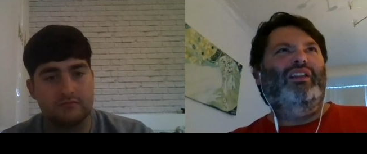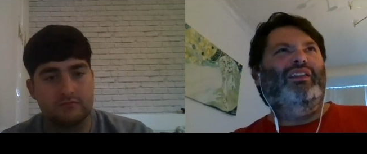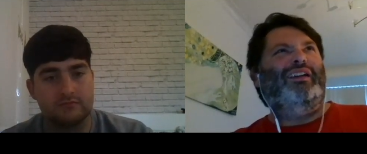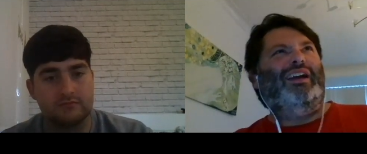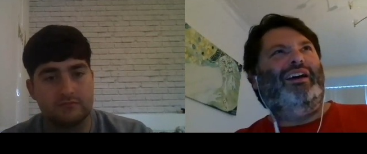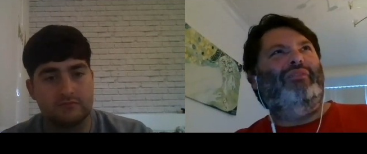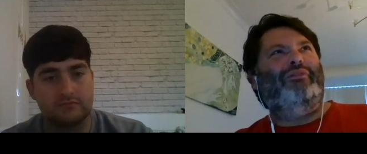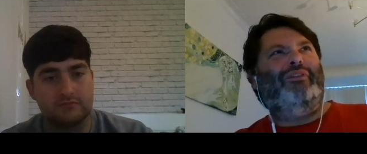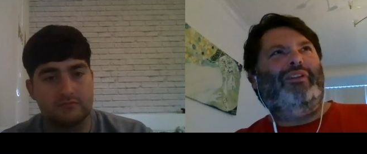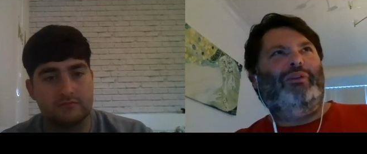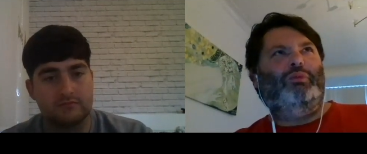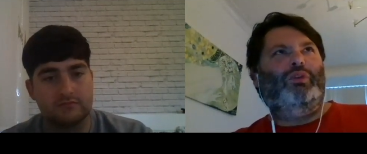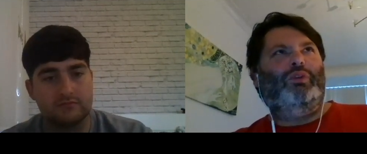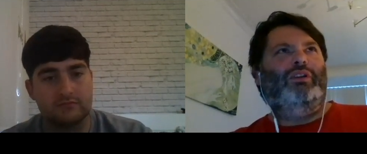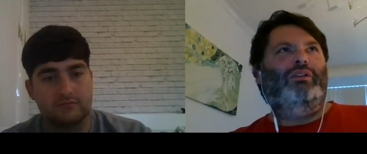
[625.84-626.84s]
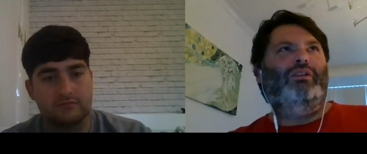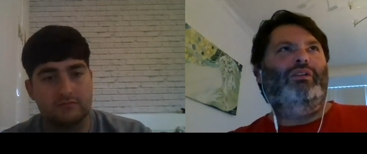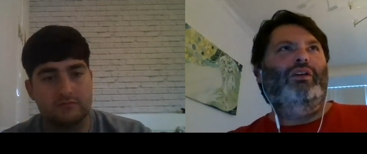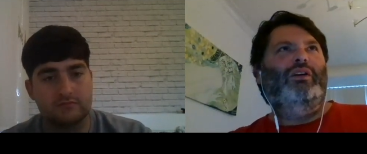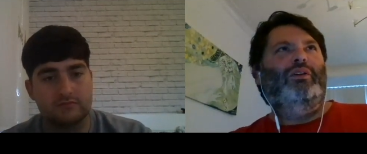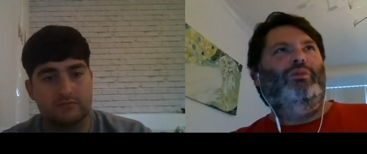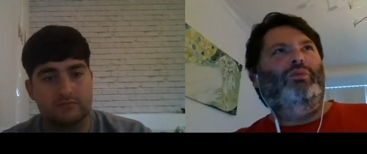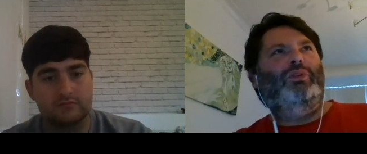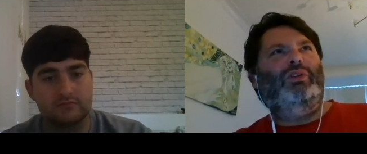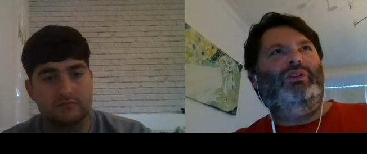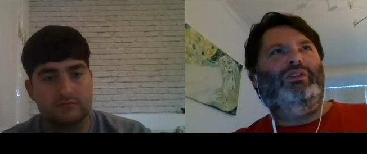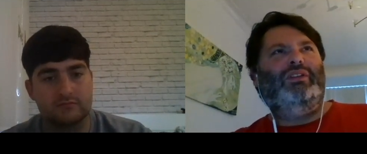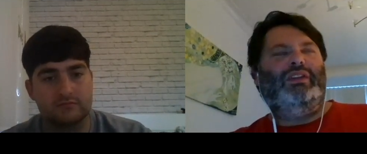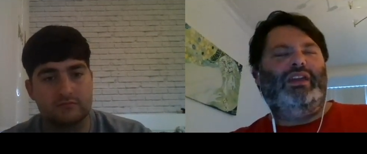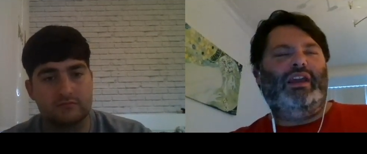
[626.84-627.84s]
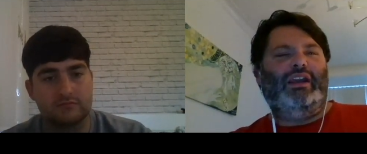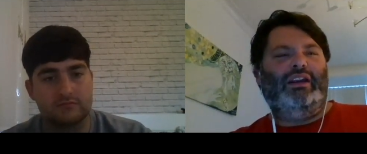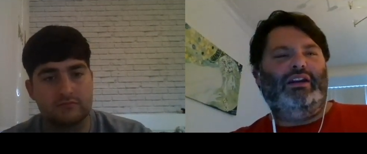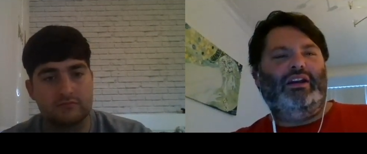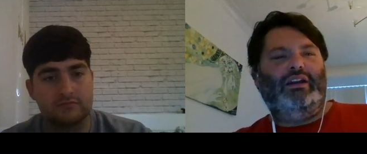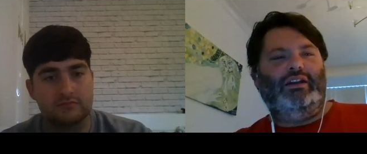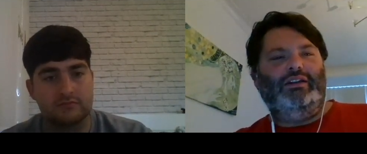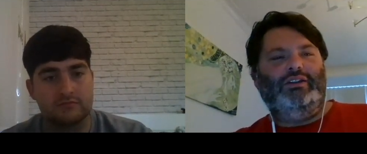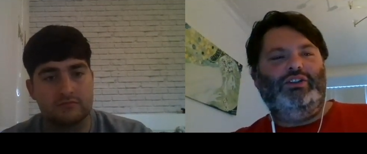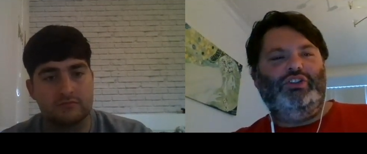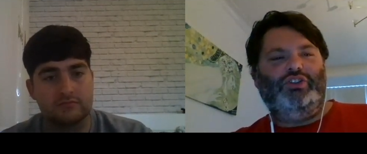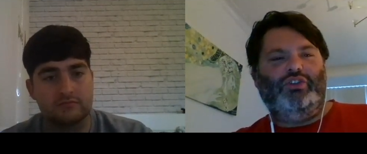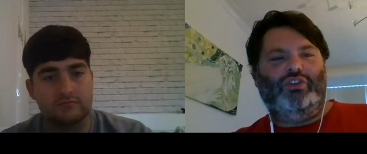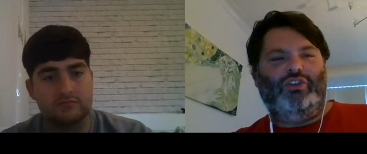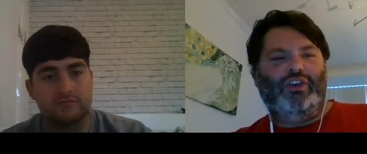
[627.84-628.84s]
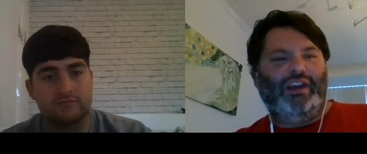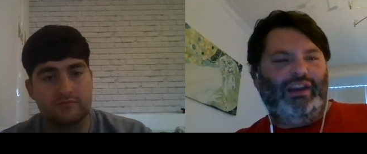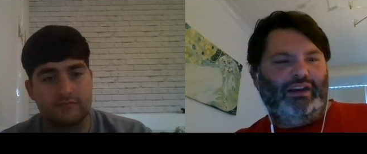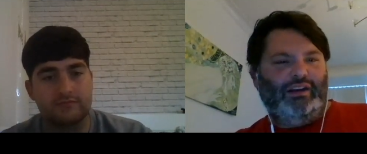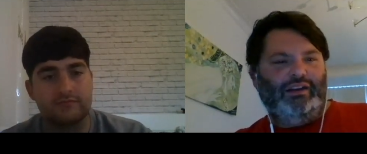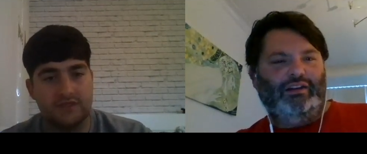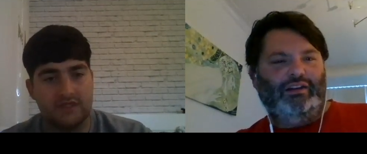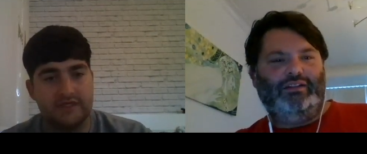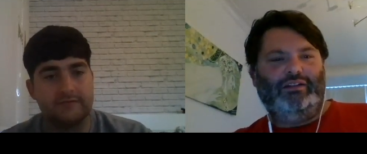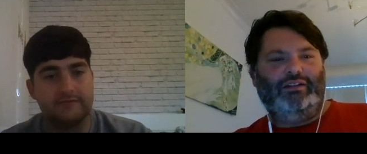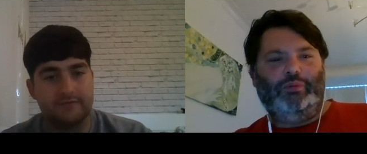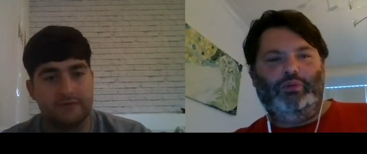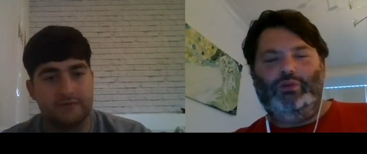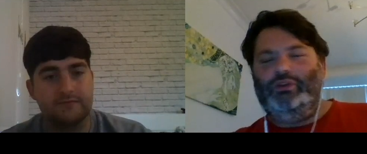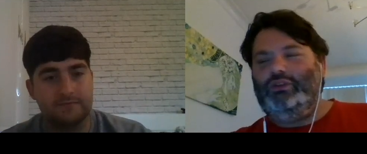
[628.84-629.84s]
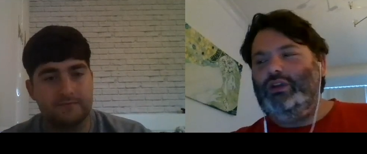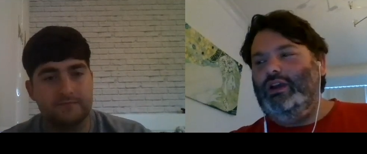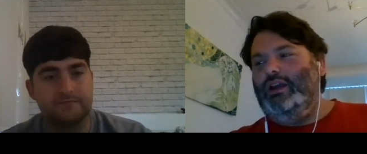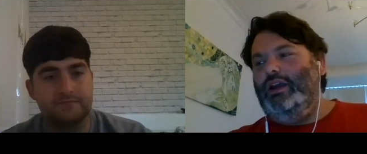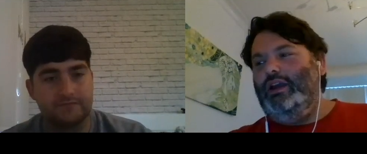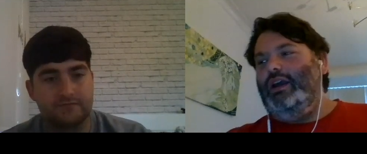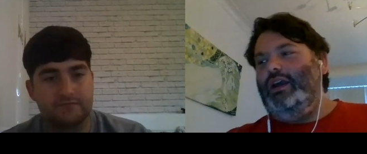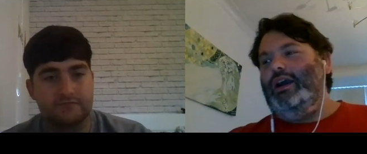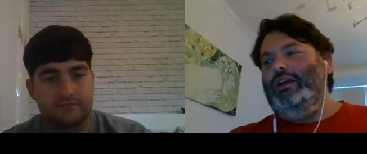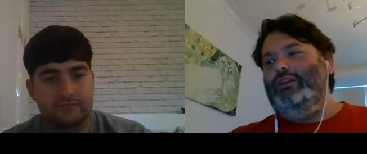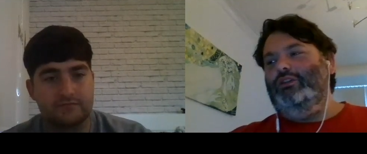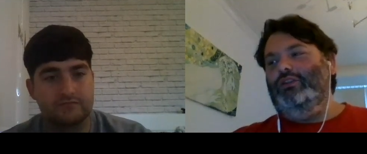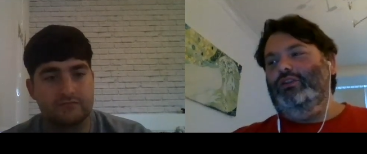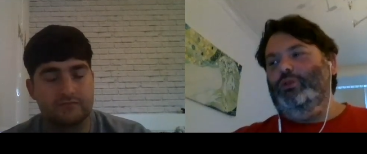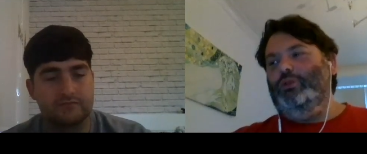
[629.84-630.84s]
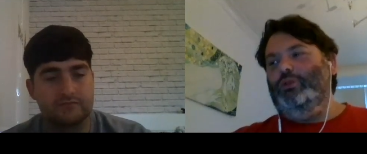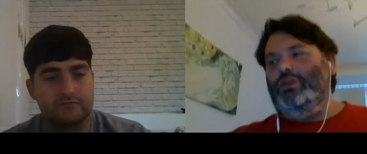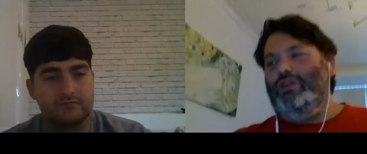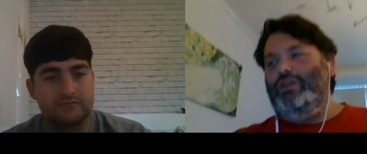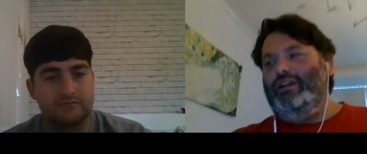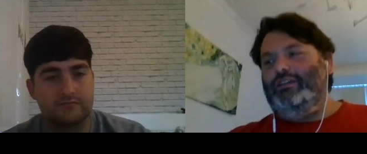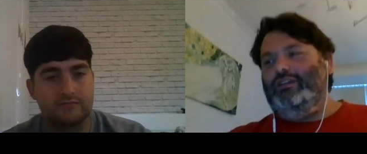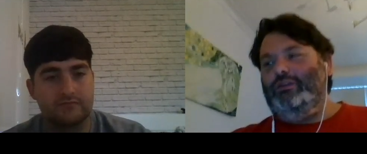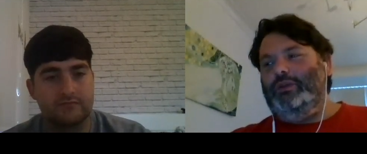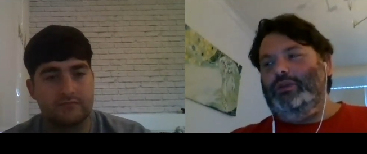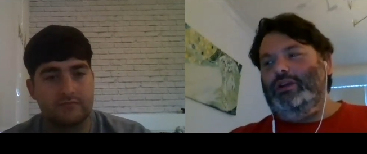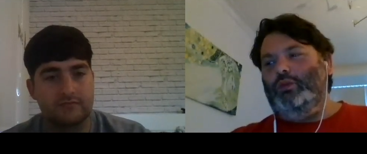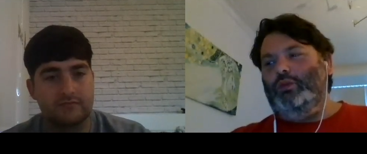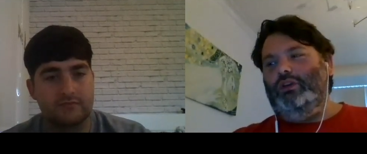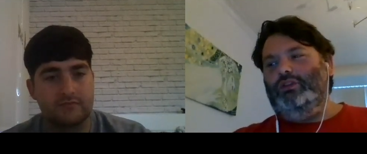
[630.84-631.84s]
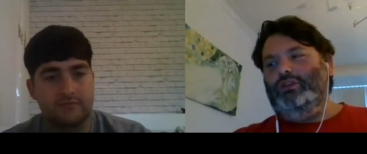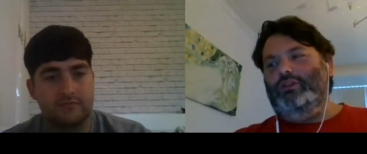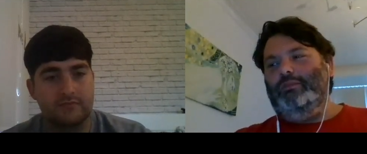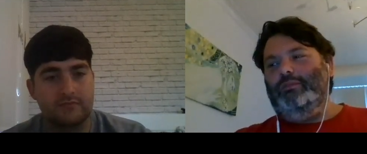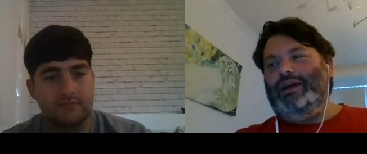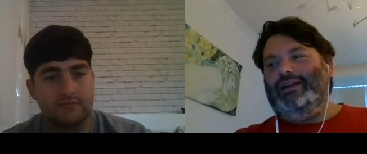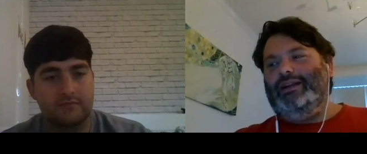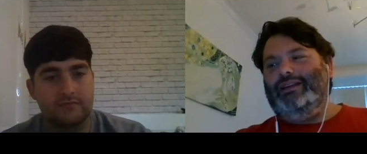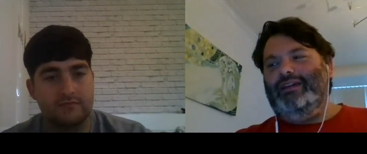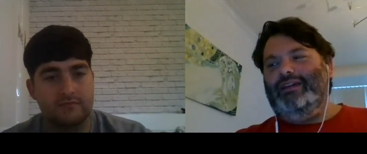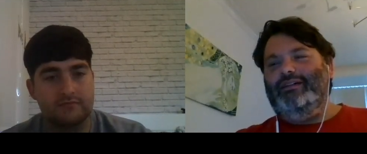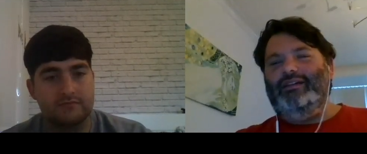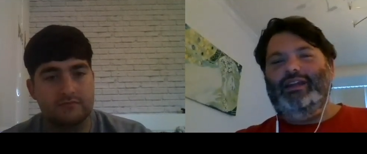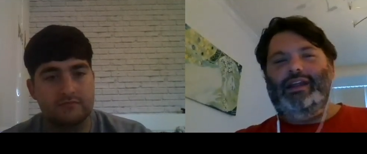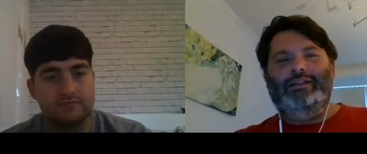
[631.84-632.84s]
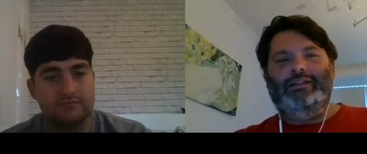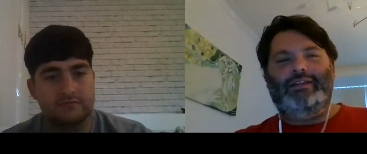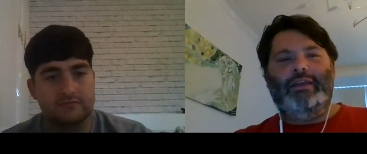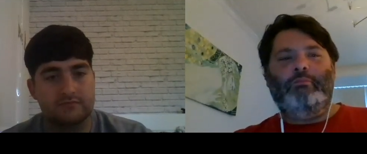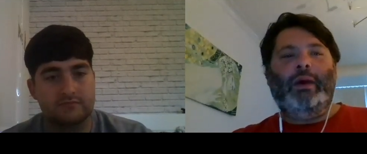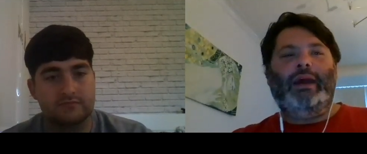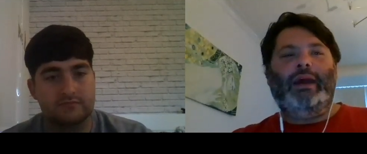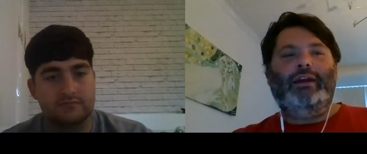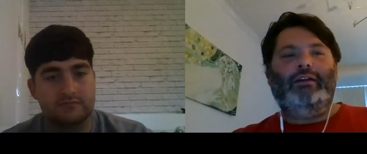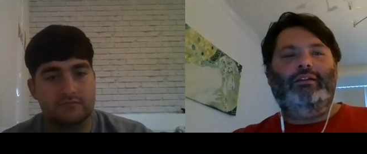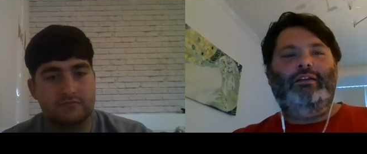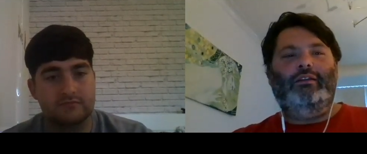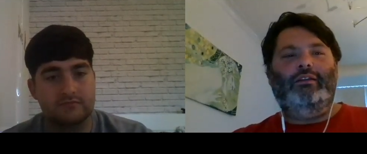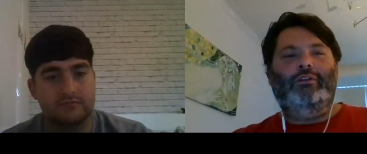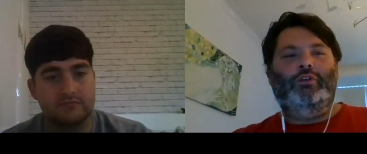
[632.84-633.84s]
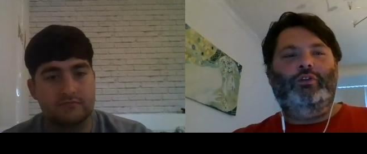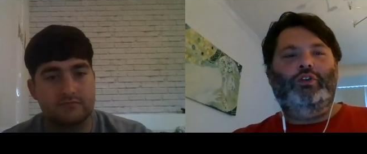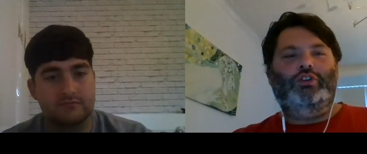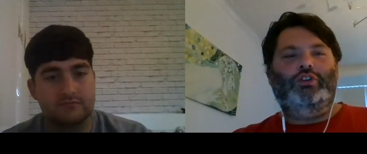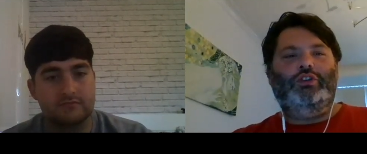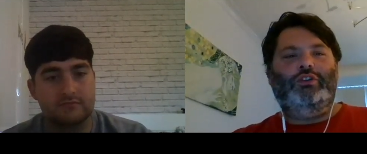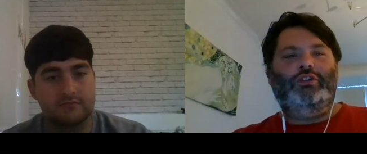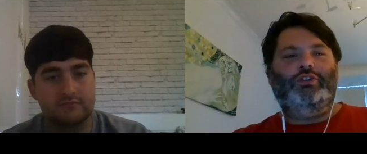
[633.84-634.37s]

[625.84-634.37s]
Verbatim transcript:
Speaker 1: that everyone would kind of enjoy, yep. I suppose. And so this week, what's on my telly is the Back to the Future